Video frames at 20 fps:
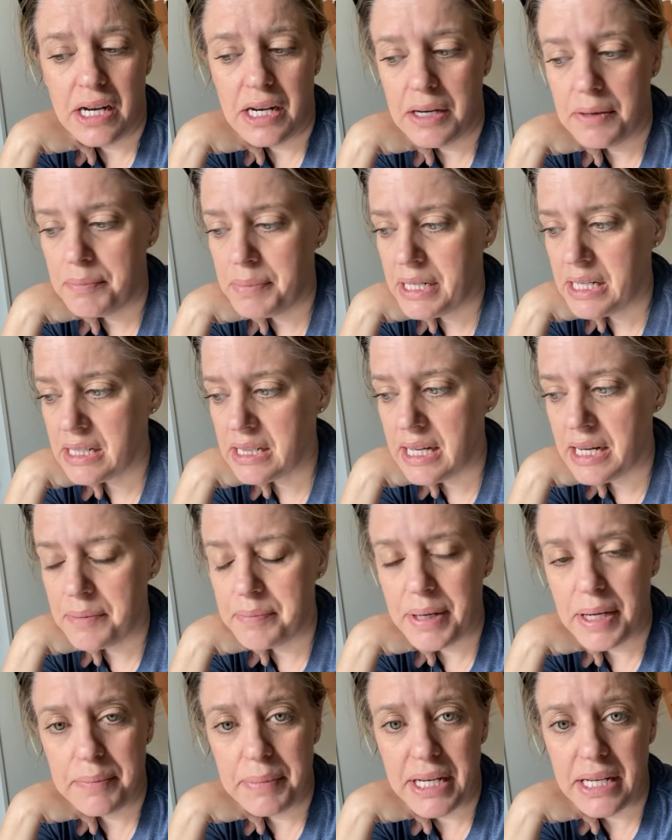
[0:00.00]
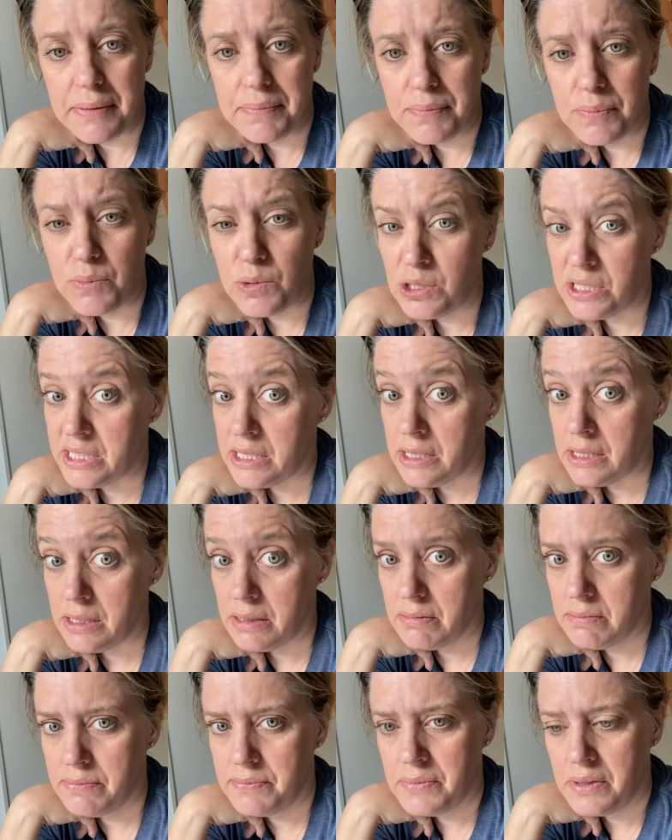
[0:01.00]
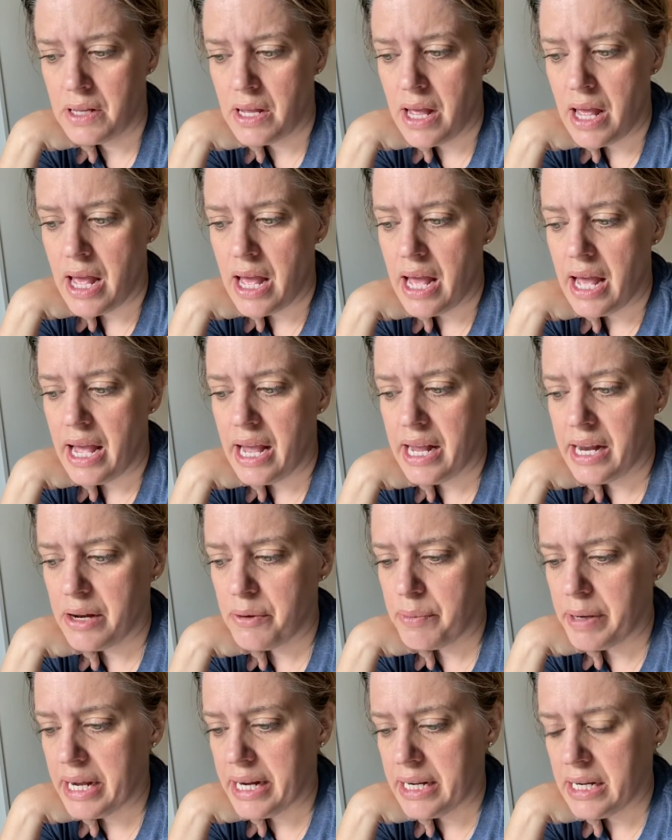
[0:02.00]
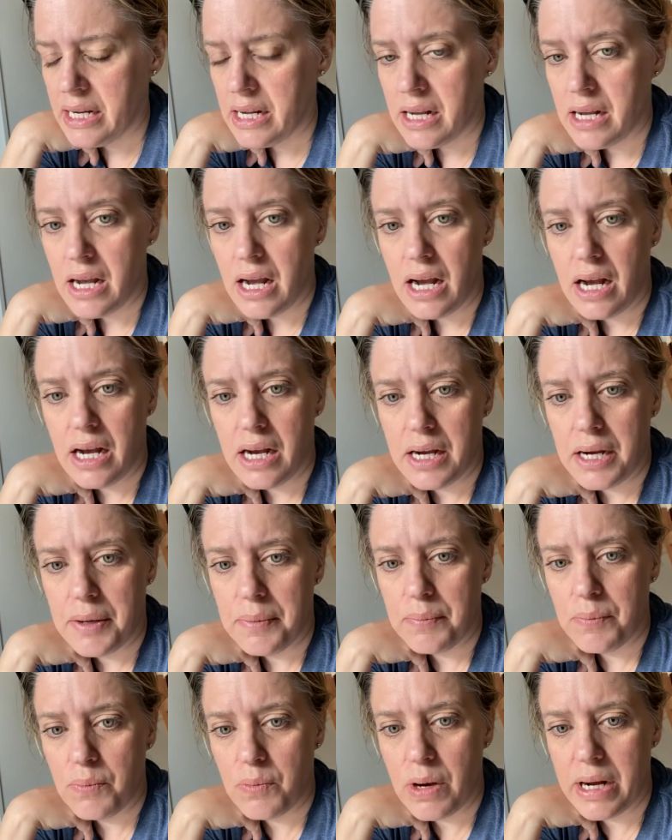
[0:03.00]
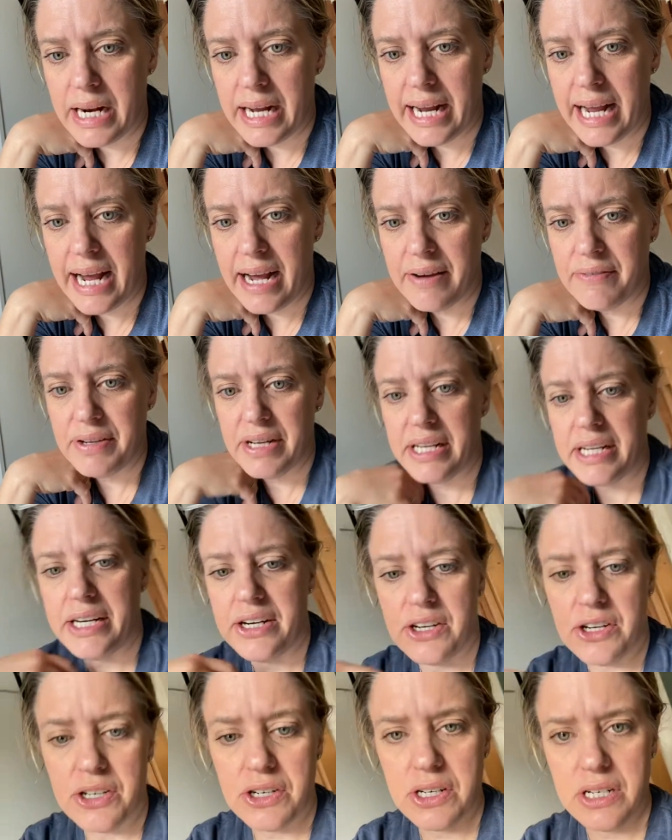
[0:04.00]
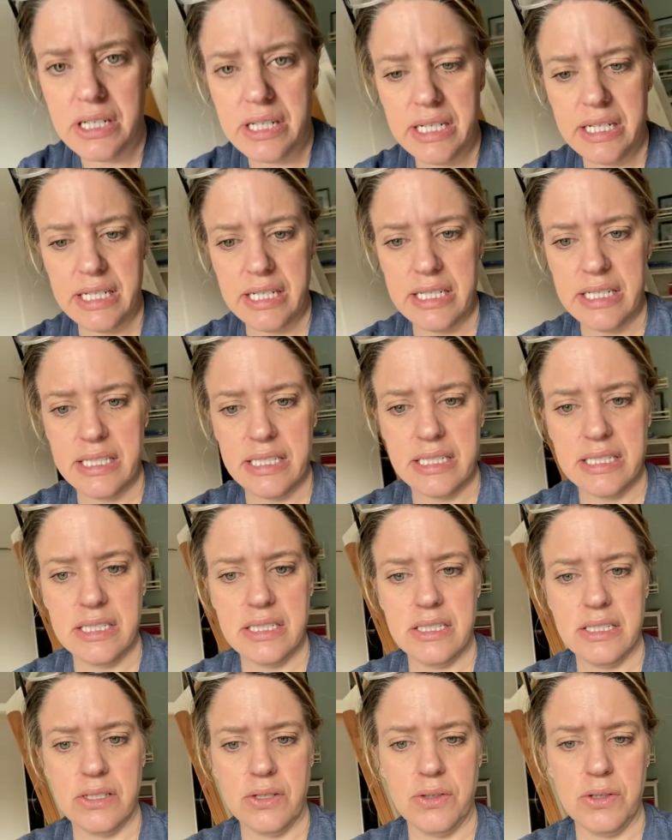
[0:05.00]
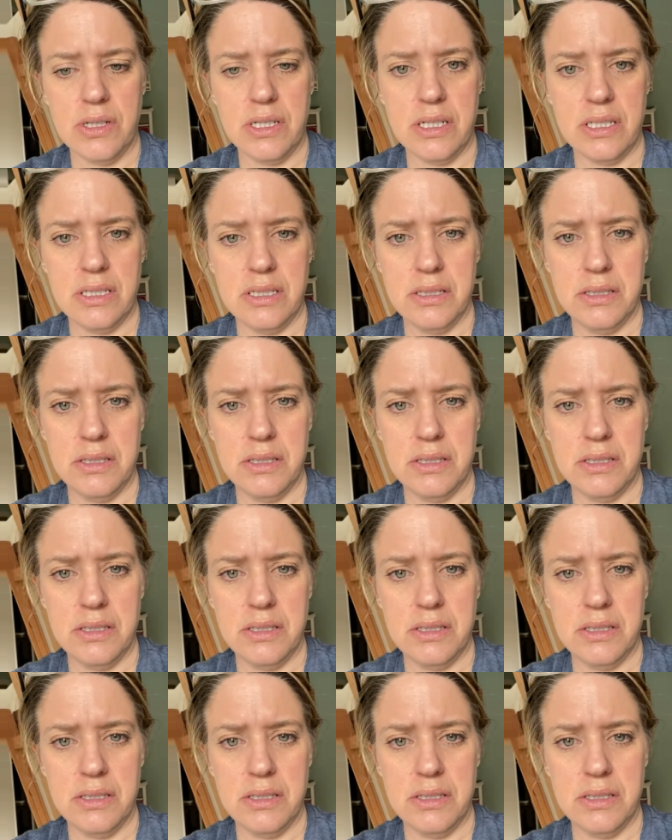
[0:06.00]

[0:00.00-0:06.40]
being led by me. We'll see. Anyway, what I have here is, hold on.